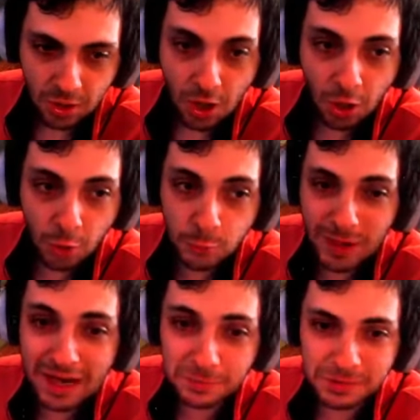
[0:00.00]
Oh,
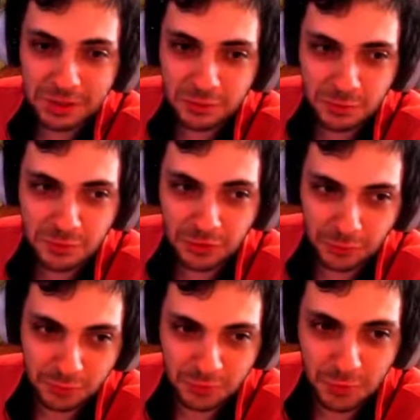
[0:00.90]
right, because there's no
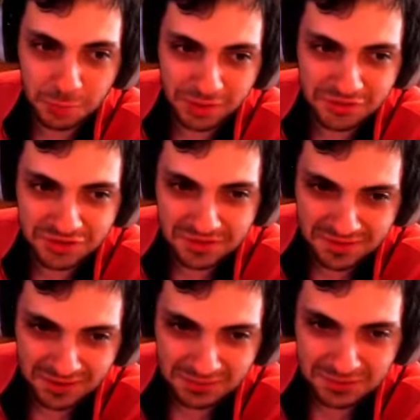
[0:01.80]
bludgeons
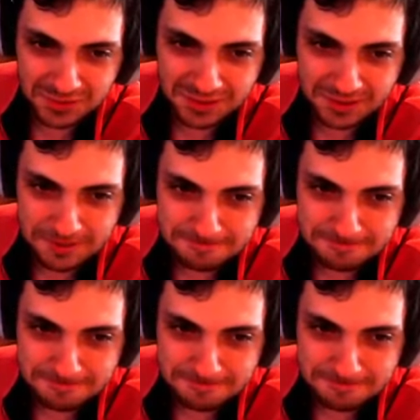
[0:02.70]
left. Okay.